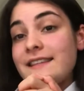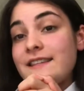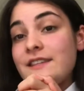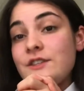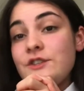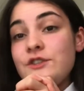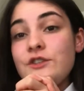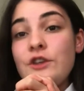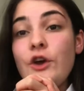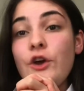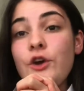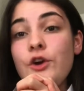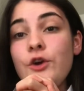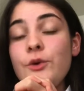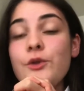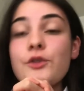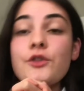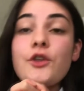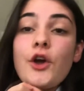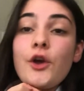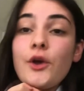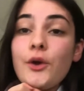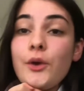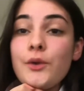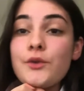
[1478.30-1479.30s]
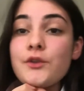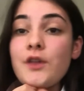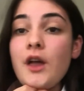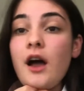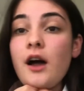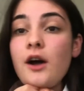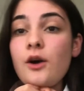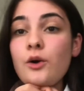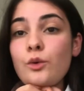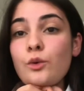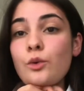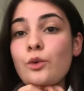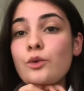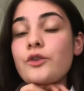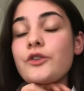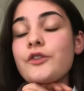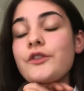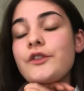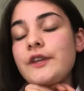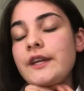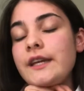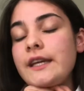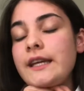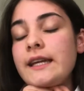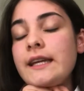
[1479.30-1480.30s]
so those are all of
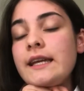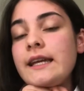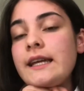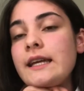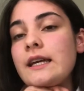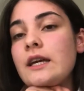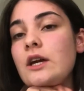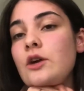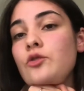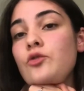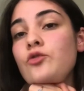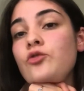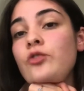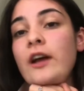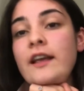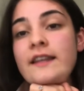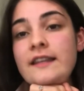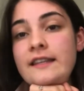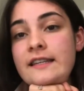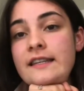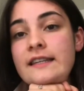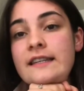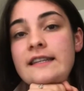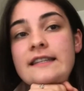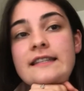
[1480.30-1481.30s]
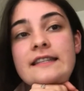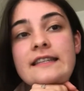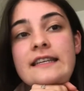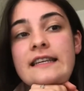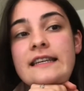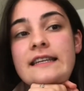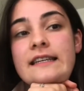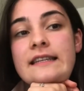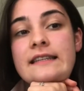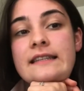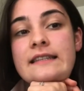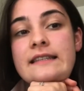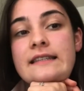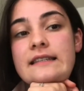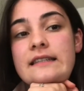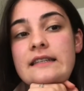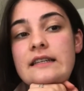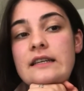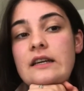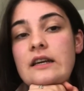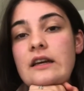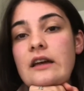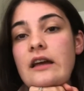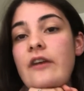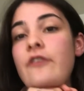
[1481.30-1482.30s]
the residences
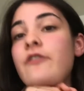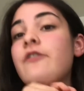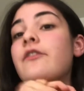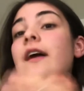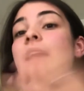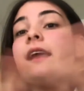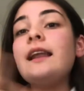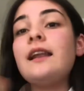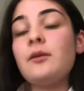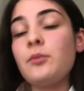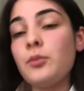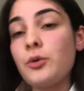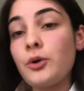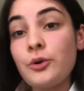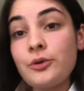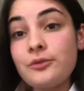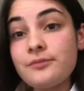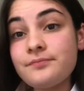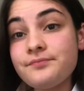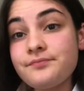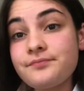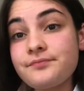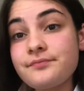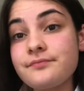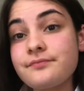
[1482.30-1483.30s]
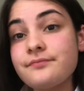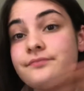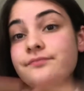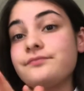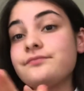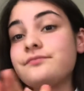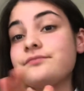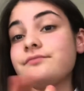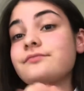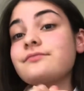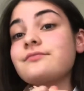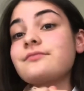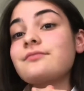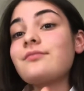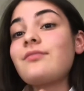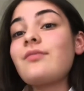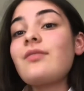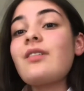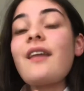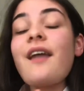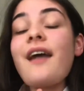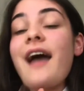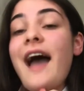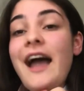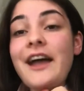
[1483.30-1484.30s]
available
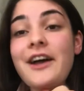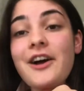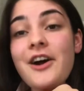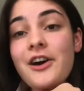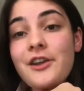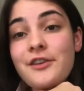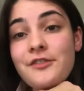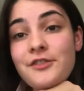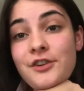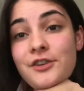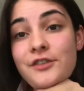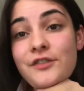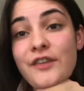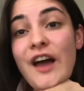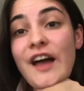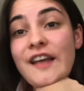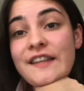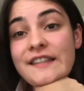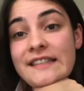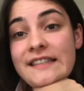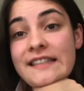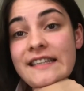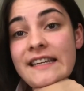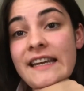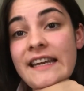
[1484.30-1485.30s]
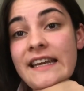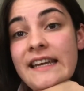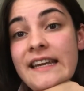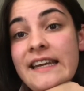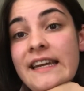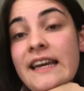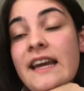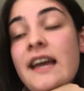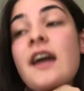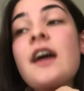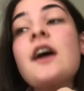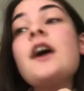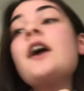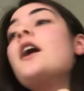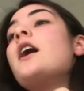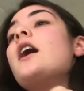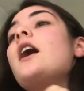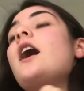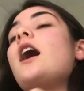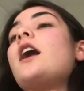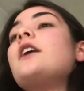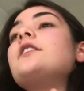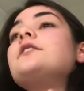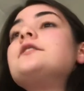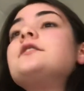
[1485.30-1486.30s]
at Cardiff University.
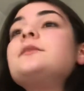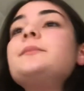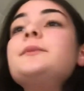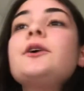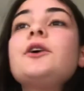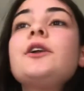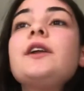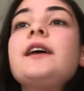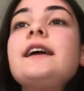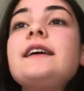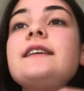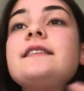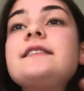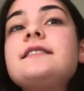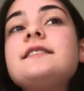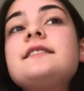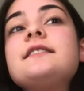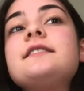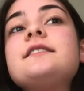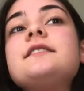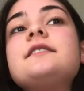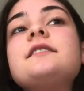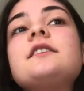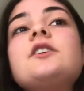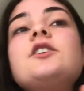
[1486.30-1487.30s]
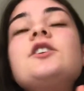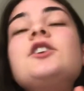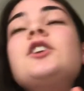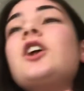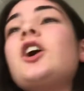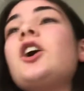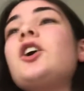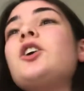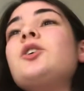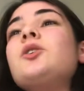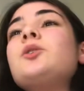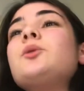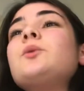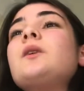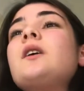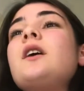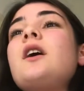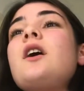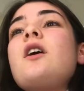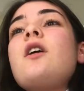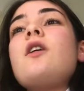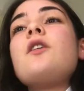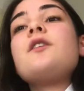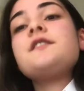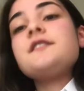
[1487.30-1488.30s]
To be honest, you know,
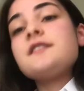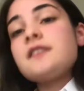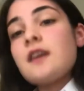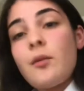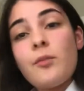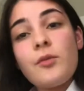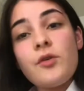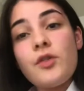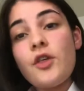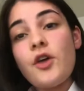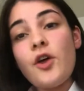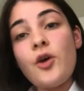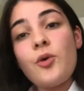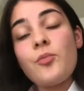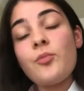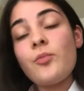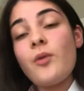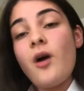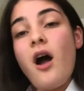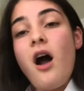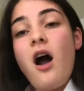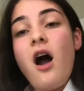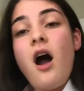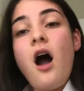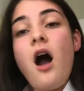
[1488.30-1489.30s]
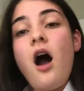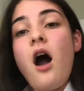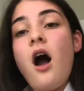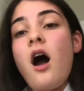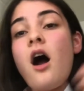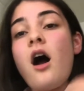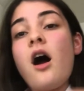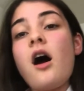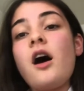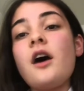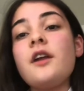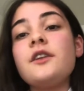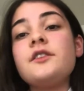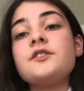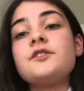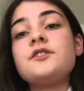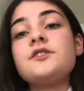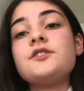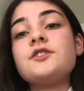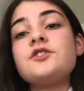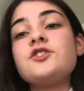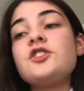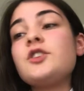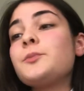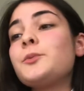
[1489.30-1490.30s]
some of them
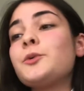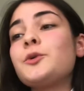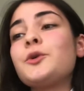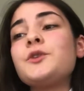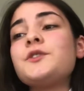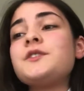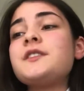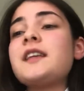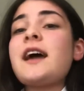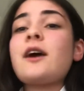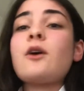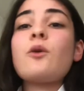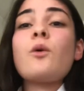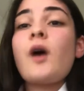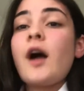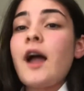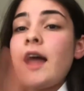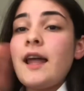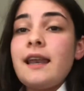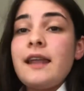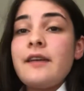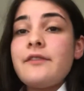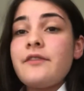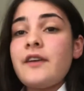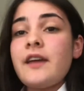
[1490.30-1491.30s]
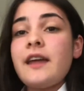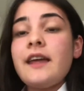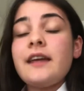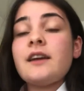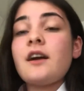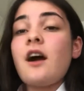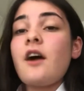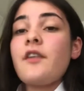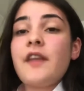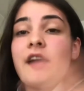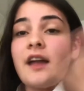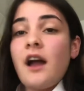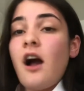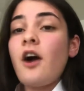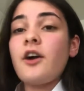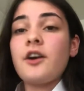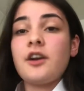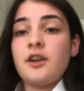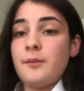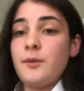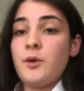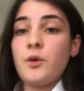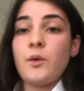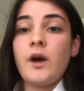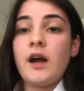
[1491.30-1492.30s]
aren't, just because they're quiet living, they aren't
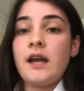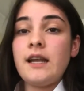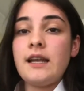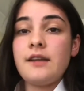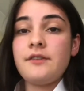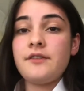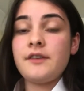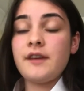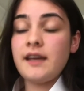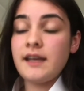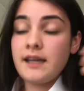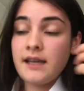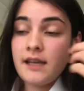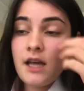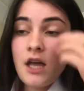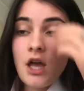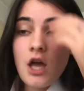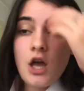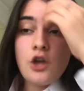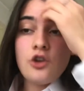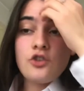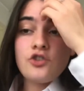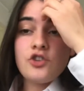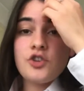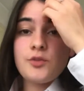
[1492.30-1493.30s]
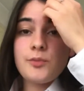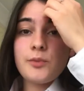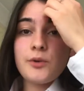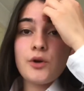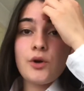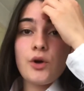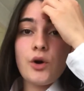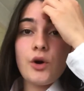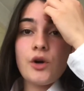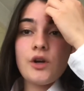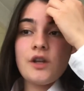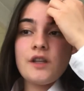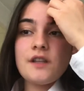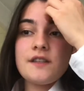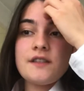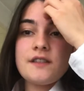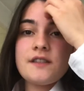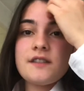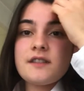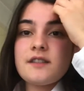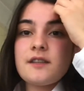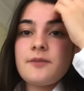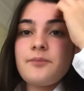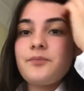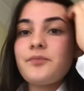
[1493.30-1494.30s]
going to be quiet living. Just
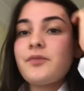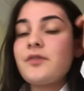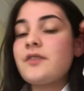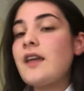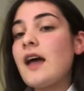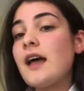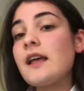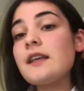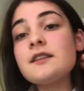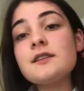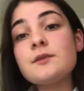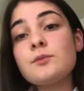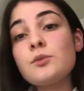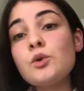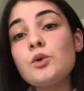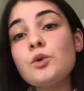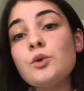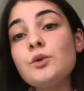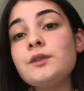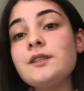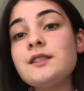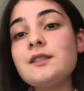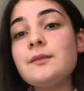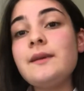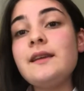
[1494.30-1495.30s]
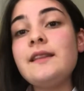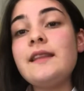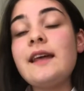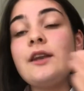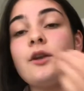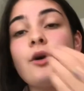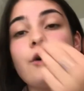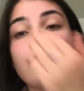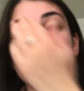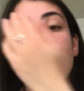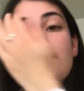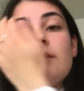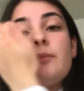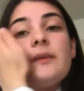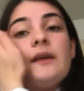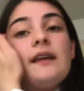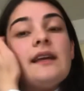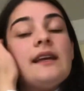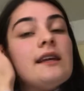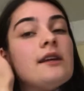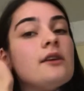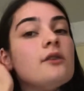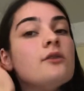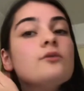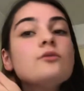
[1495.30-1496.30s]
because they're small doesn't mean they're not going to
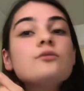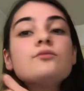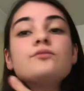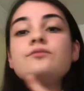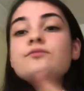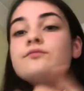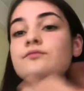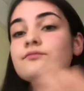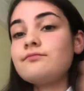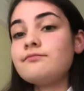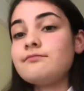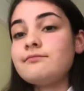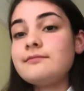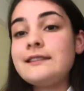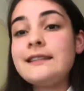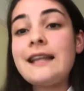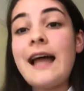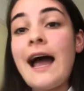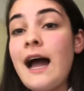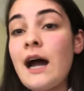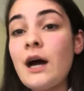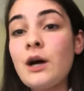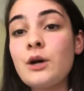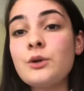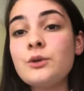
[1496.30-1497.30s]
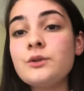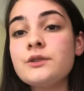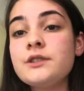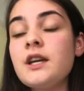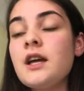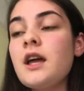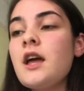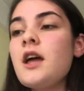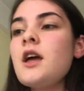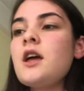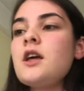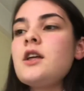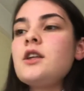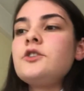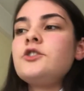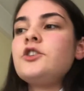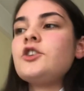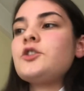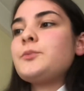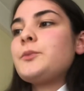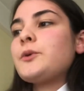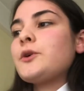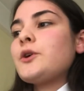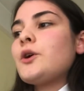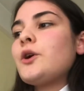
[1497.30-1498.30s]
be loud.
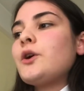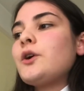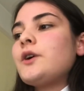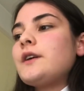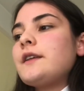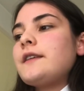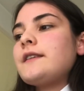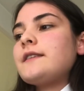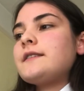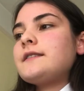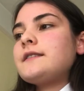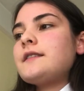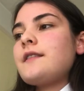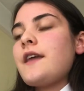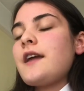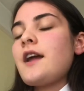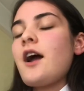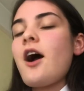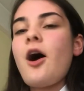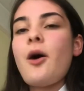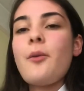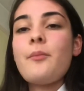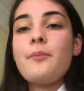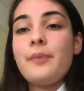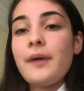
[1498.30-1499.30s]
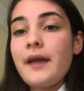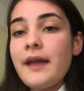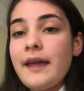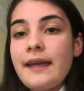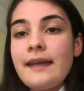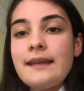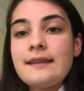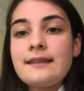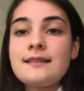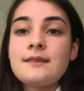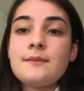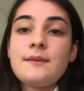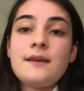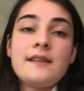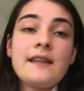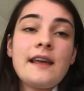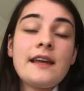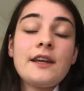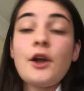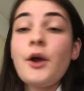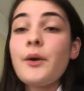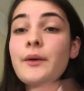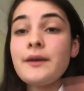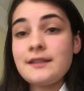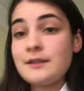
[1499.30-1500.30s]
Just because they are big doesn't mean they're
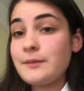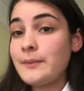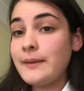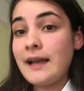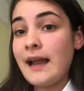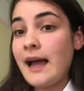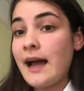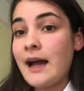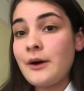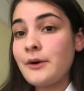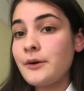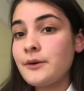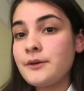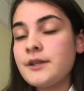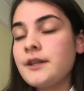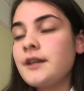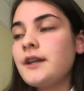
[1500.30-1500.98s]
going to be loud.